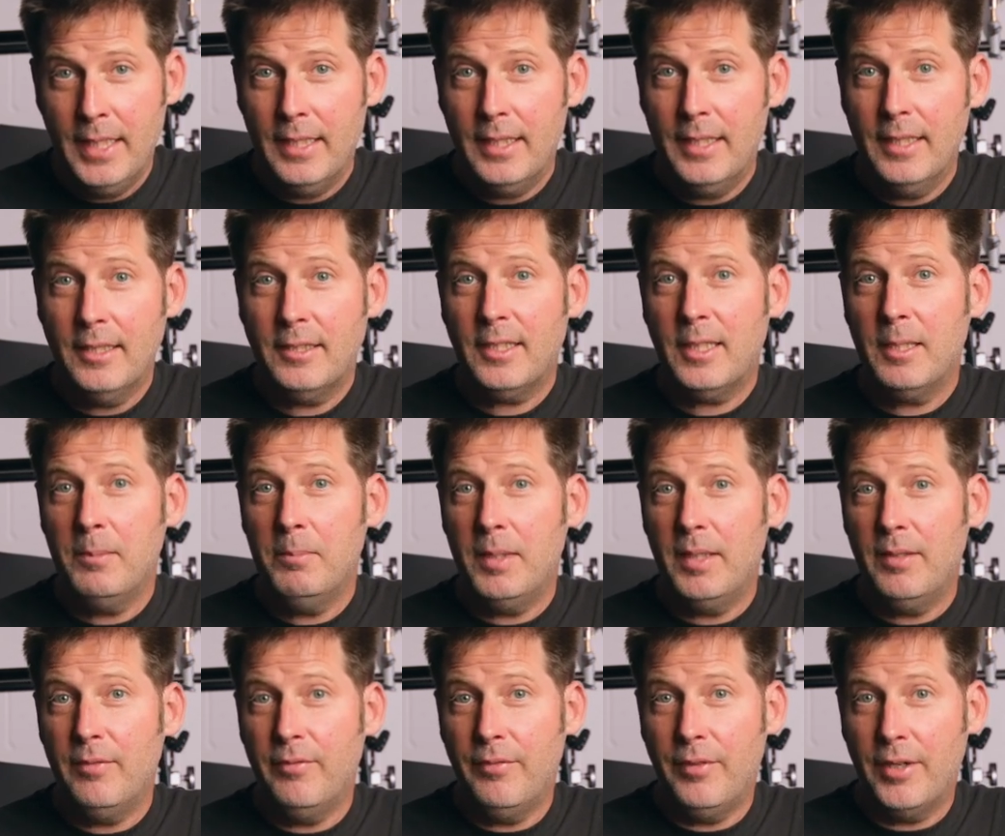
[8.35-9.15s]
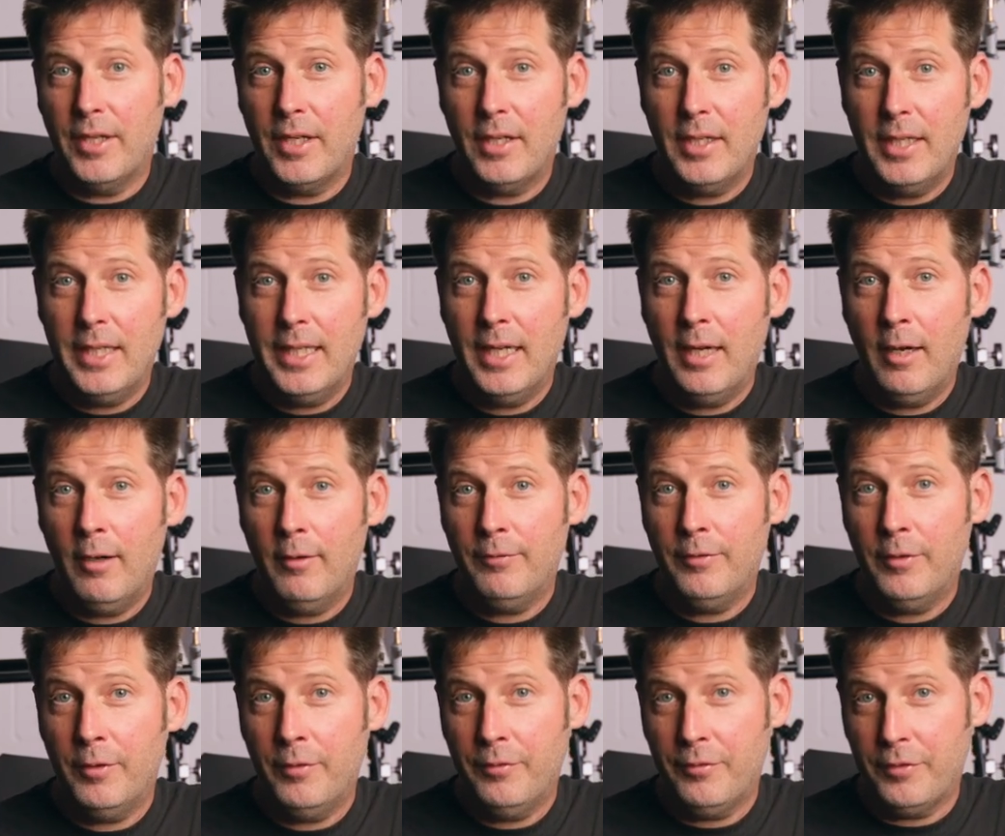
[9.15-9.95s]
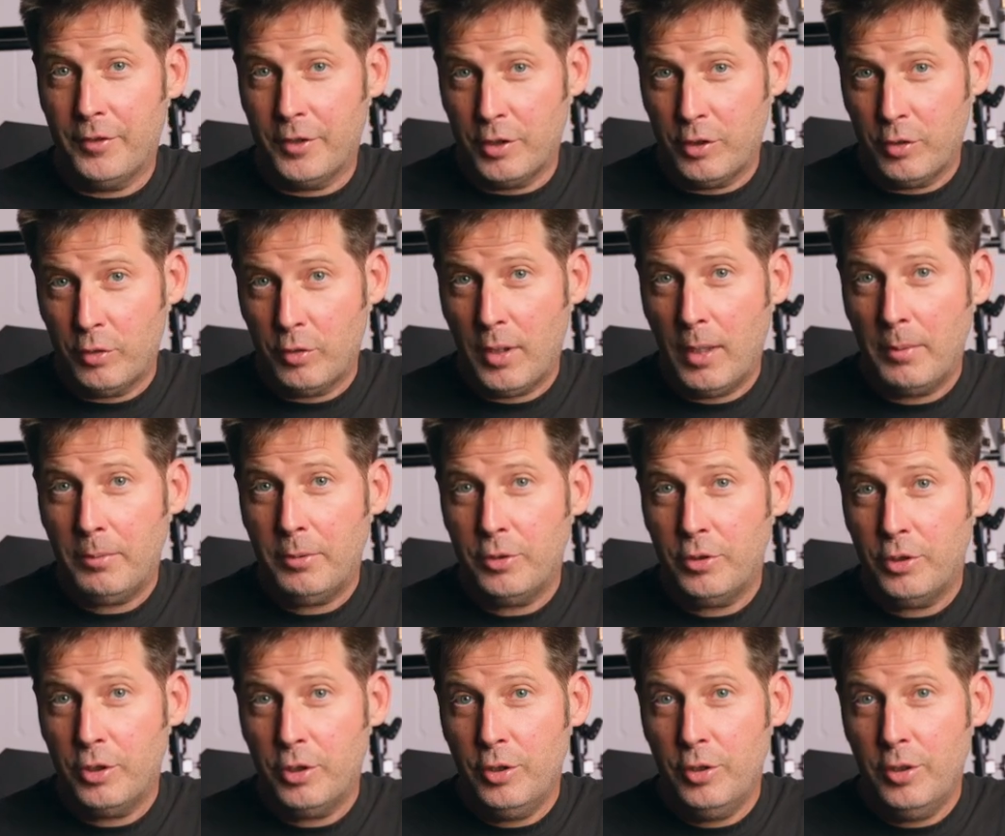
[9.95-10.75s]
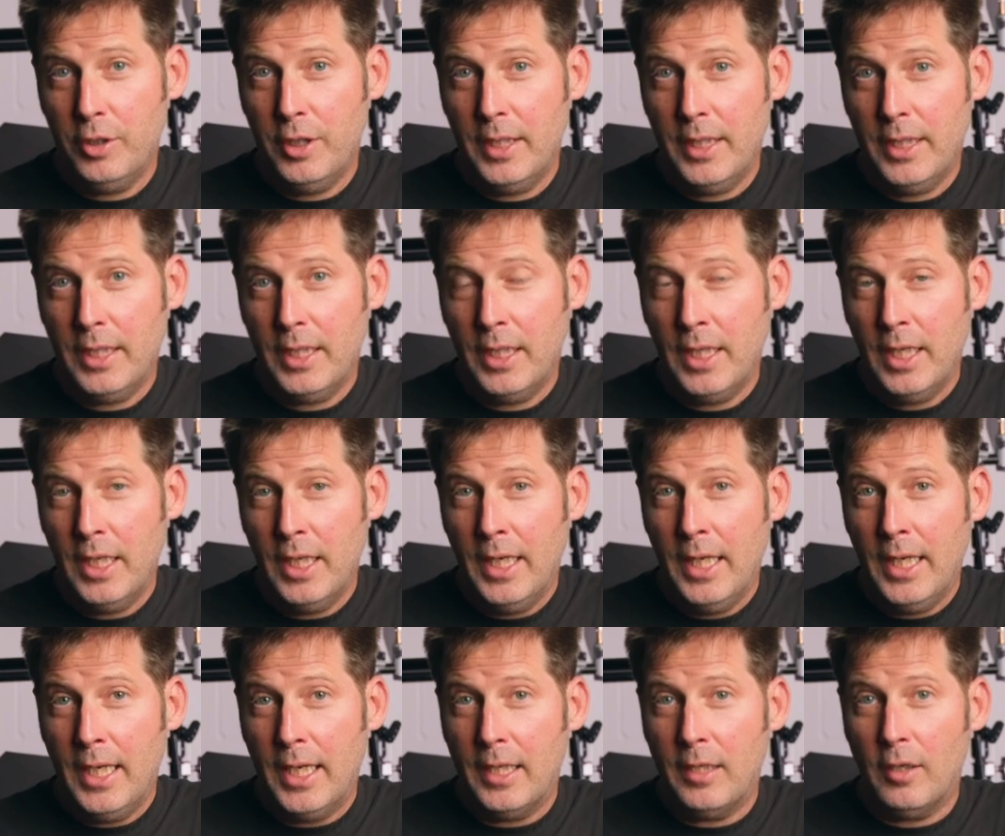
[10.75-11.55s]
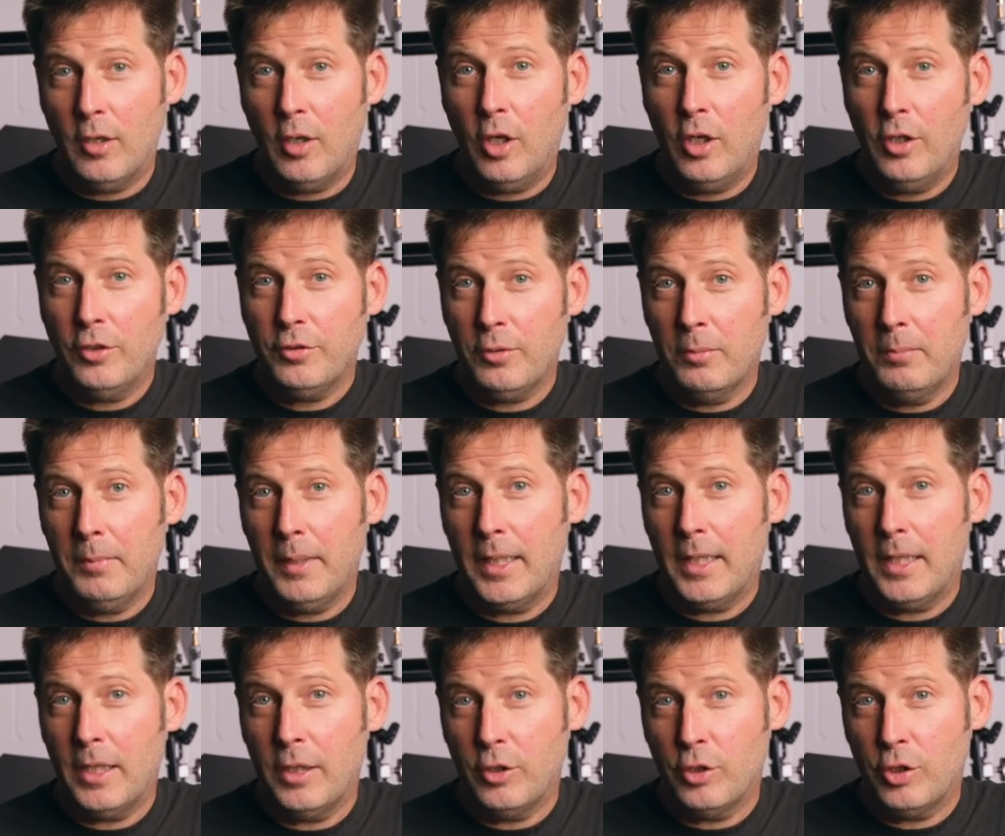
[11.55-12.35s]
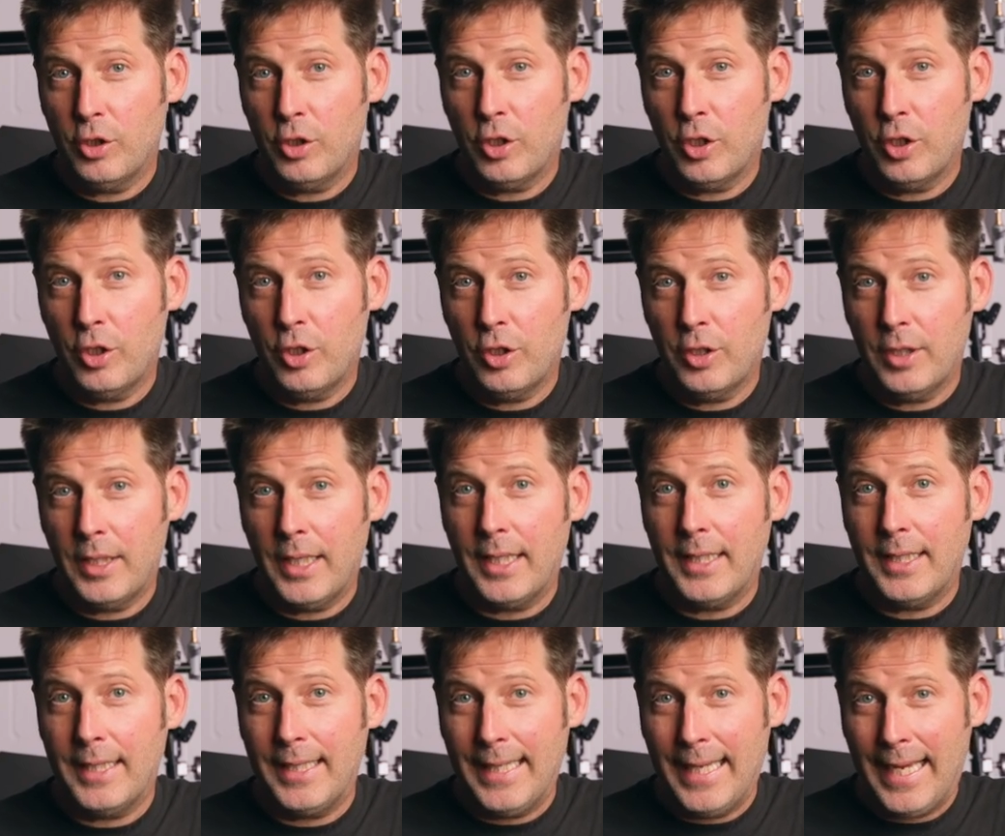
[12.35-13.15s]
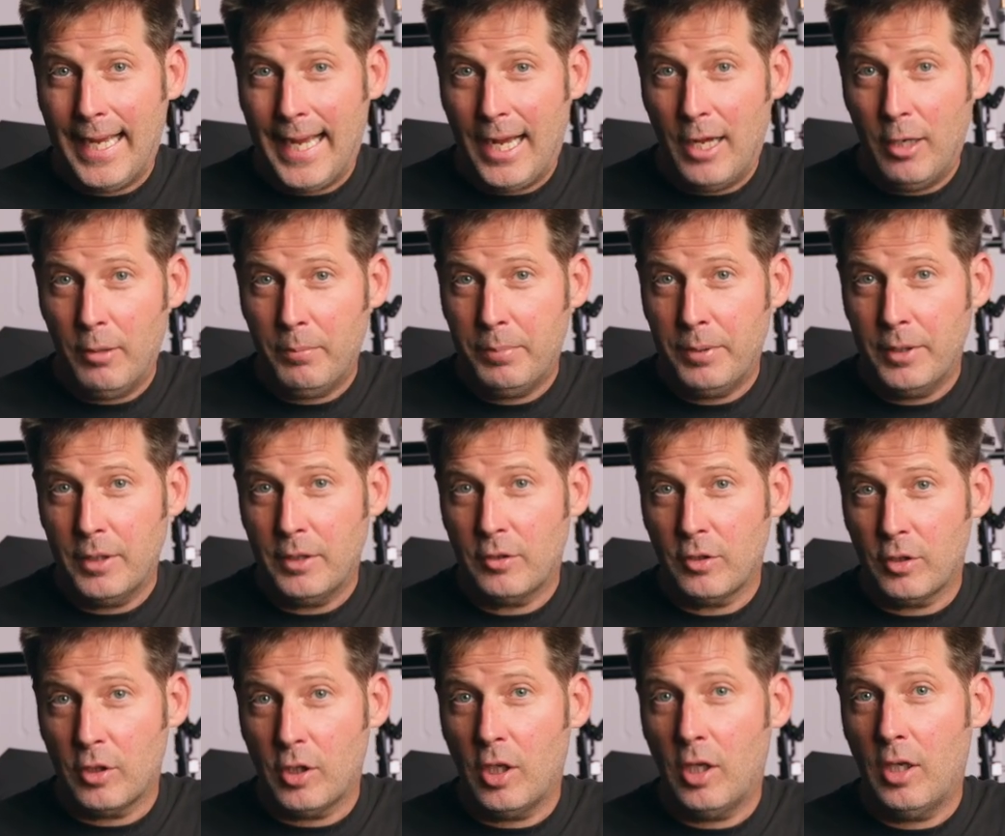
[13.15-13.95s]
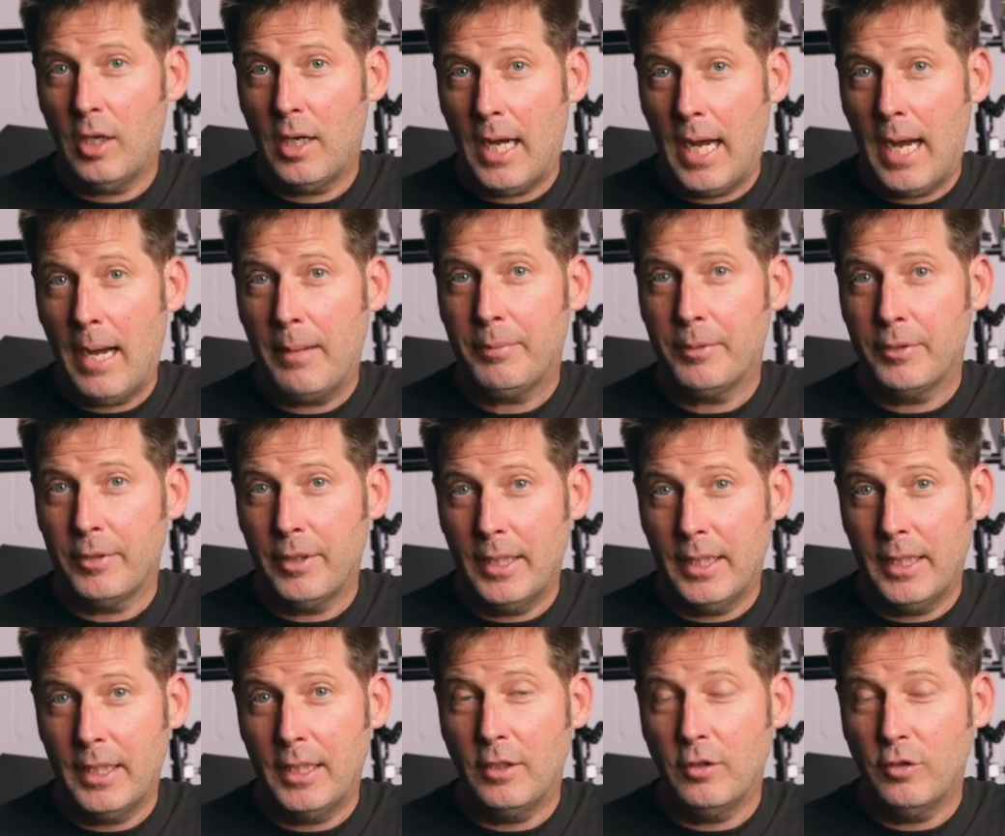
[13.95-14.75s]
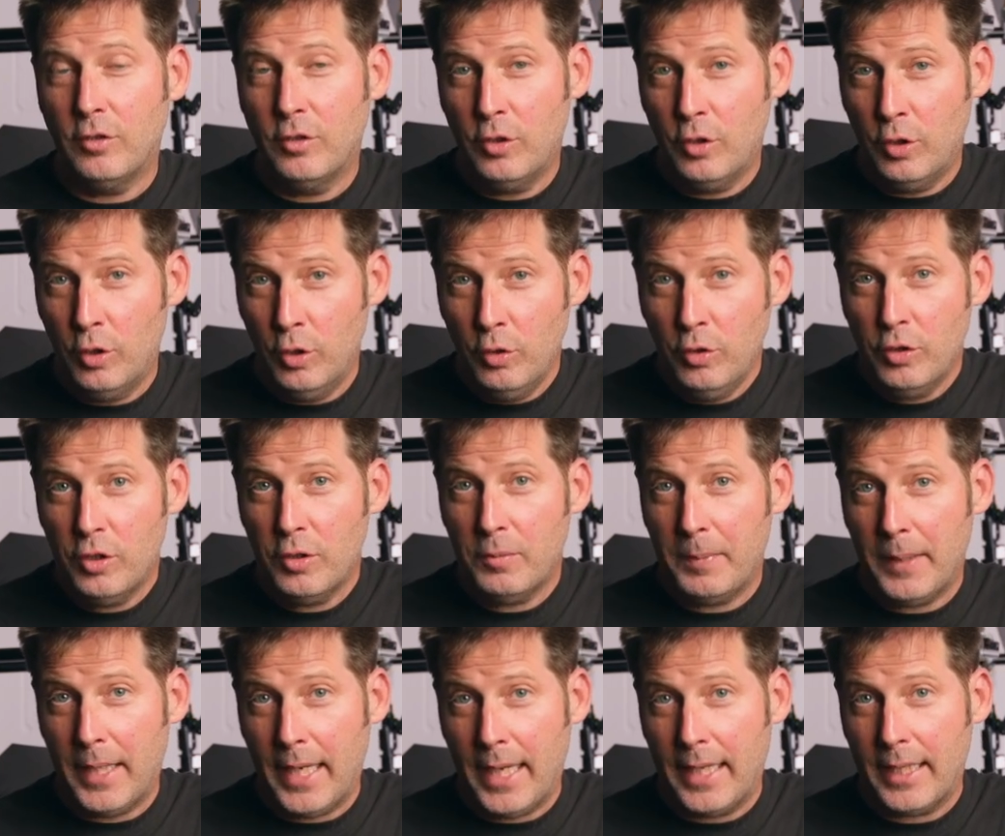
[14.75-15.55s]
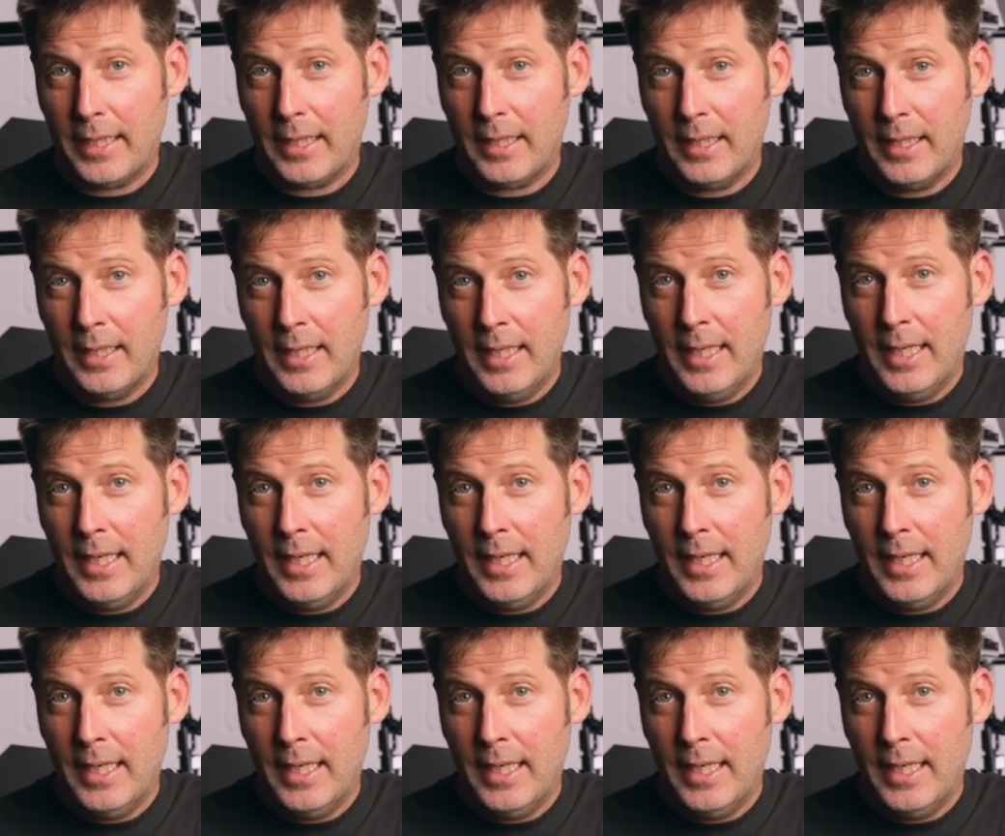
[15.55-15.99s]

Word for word: This can be very helpful for troubleshooting and also making sure that the outputs are all operating to spec